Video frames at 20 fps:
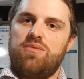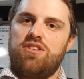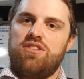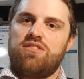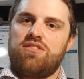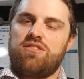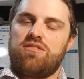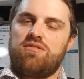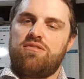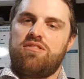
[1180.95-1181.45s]

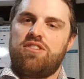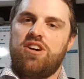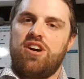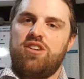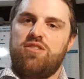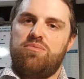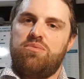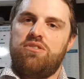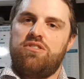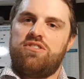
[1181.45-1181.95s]
This
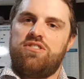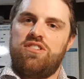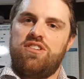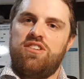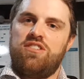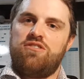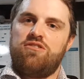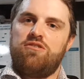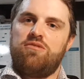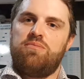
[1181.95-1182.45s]
kind of puts it
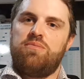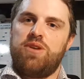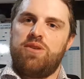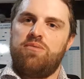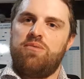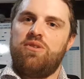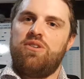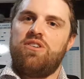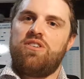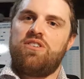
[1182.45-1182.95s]
into a bit
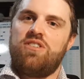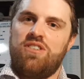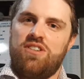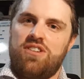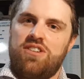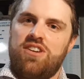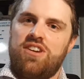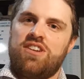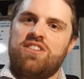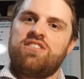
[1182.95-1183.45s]
more
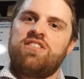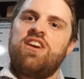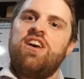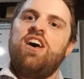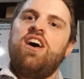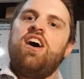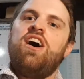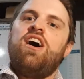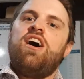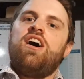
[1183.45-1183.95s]
context.
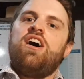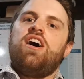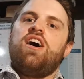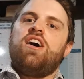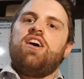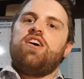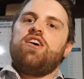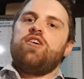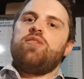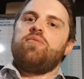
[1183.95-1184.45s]

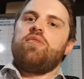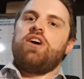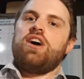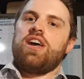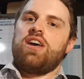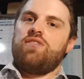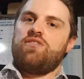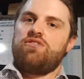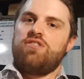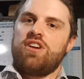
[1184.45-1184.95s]
I
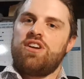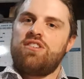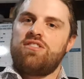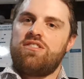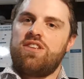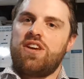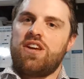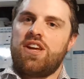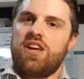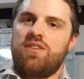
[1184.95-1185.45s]
have triggers
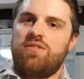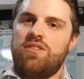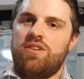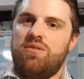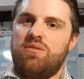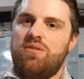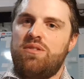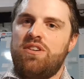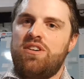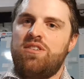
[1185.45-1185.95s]
like
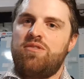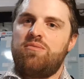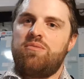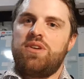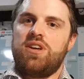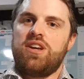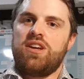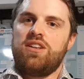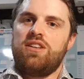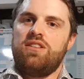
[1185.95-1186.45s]
everyone.
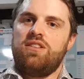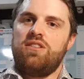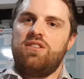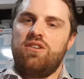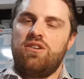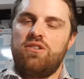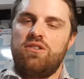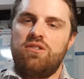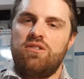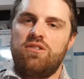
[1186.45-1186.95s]
Being
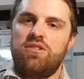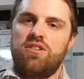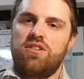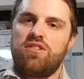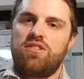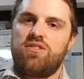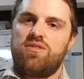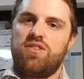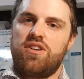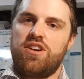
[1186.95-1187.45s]
alone,
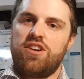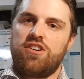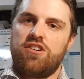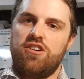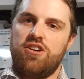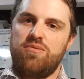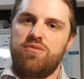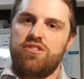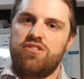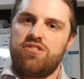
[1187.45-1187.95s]
it's a very
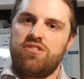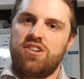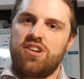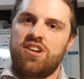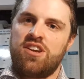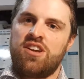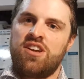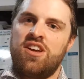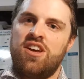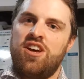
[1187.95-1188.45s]
common
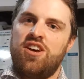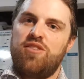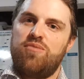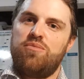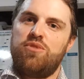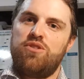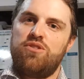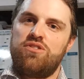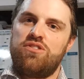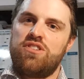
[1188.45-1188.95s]
trigger.
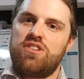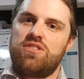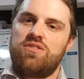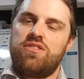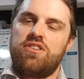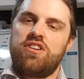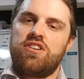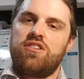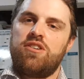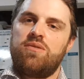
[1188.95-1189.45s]
Music's a
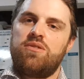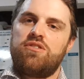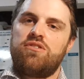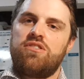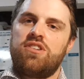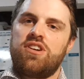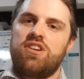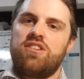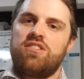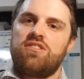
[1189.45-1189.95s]
very common
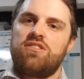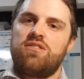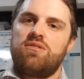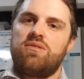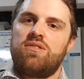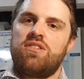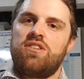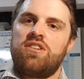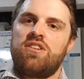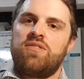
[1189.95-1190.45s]
trigger, so
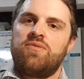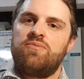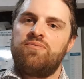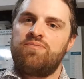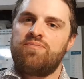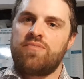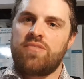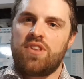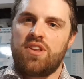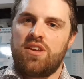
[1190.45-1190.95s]
we've got to
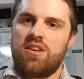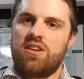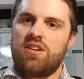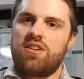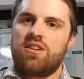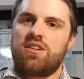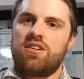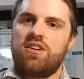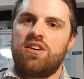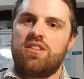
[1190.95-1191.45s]

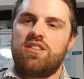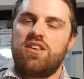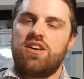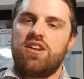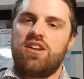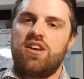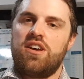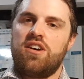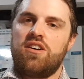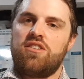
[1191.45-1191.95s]
cut
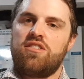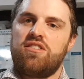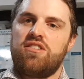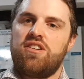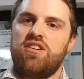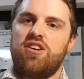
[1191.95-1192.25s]
that out.